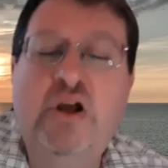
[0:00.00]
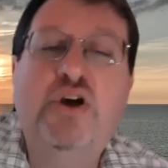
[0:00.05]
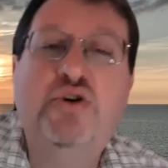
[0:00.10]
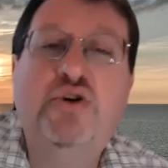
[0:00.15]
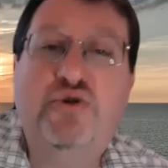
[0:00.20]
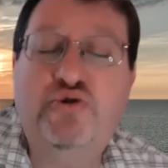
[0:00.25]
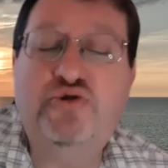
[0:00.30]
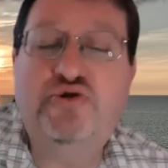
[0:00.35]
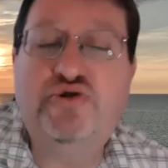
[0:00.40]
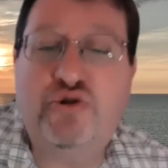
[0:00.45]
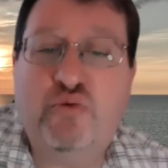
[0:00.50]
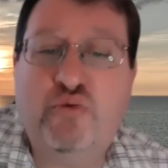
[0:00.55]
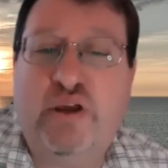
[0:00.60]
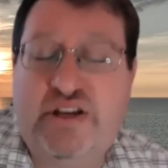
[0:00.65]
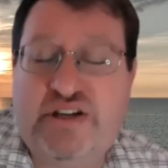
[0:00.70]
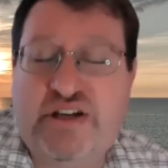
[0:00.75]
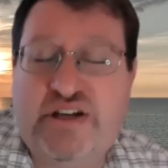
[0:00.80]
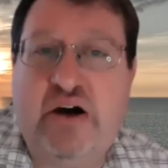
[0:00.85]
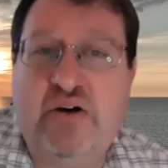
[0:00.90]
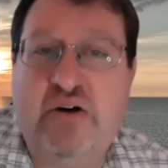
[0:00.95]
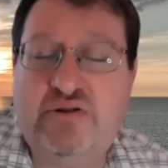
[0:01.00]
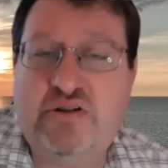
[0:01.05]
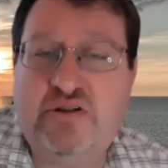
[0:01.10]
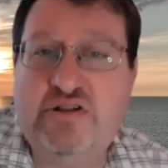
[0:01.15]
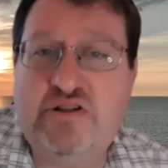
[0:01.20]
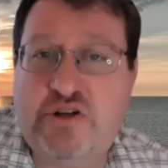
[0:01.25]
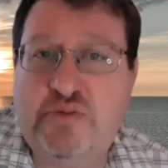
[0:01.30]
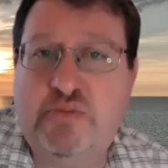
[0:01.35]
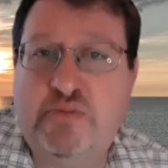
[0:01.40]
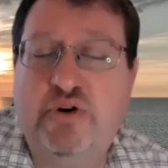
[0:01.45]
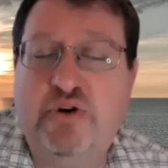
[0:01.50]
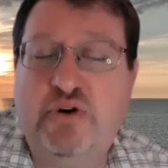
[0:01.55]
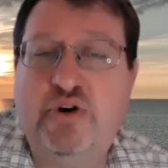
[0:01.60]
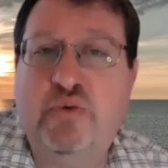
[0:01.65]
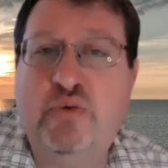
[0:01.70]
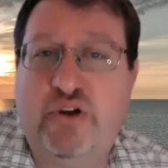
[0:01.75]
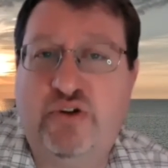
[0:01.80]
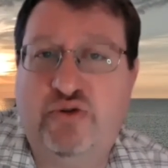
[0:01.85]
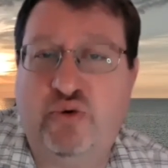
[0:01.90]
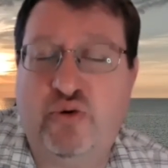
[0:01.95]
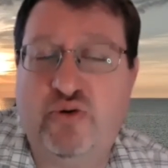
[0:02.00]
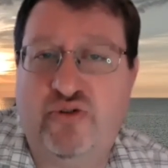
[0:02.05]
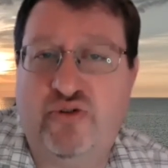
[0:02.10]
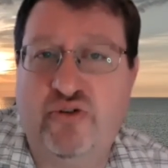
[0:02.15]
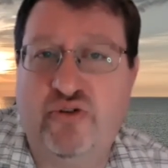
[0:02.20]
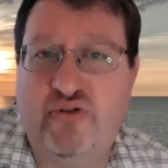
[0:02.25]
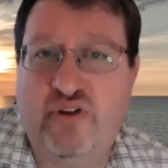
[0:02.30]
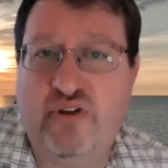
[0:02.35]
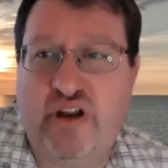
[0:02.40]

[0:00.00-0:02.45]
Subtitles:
you should reach out to Disability Resources.